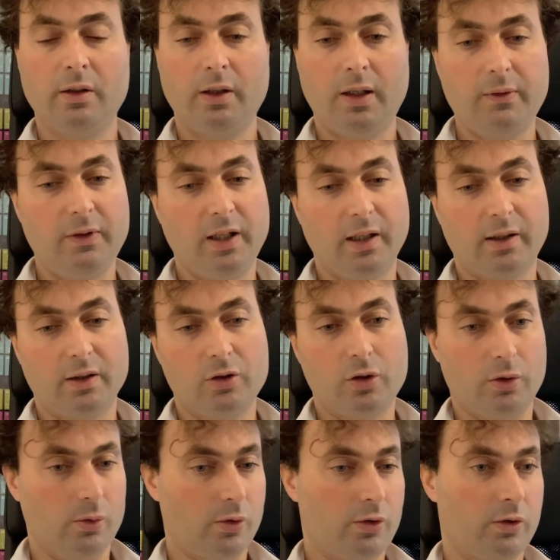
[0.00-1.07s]
And we then can
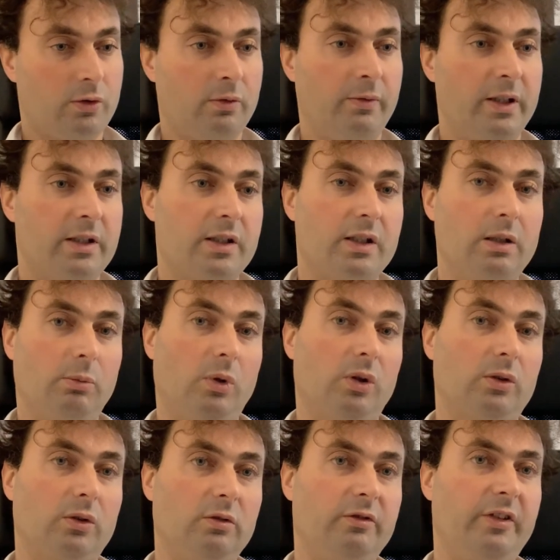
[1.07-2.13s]
choose which is the
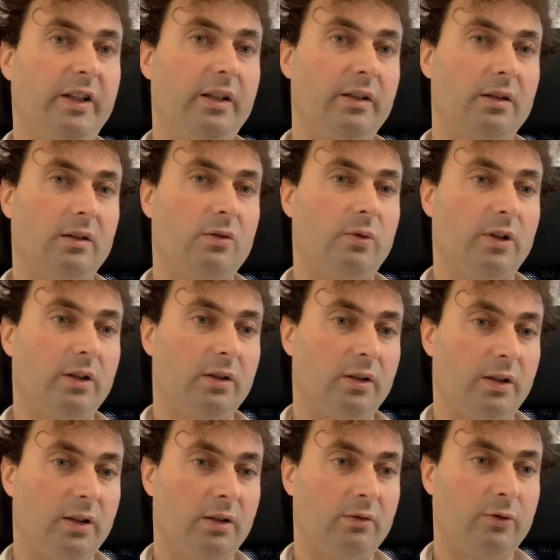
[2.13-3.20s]
more convenient one
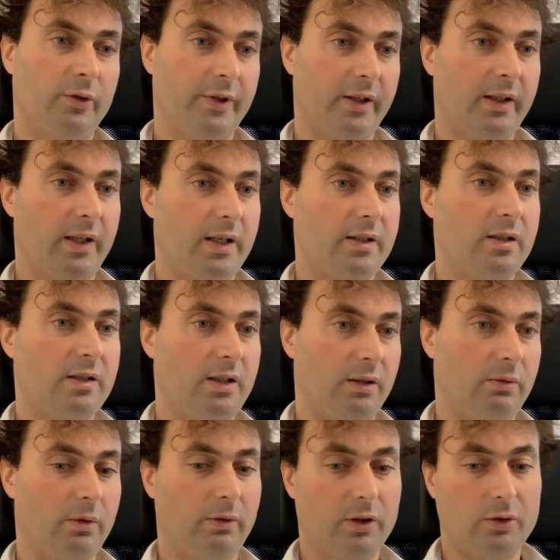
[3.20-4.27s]
for the cases that
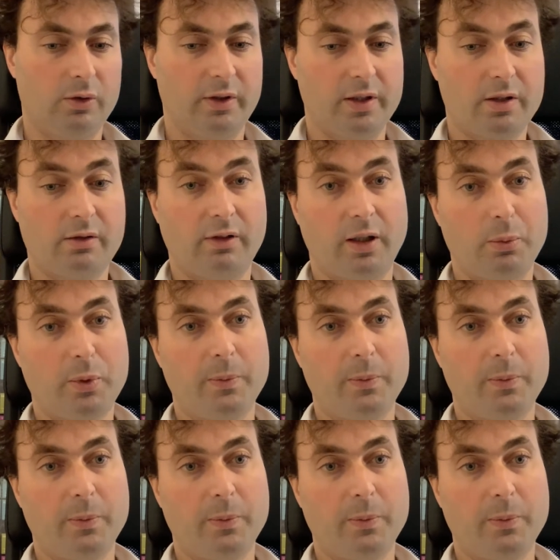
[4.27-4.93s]
we want to describe.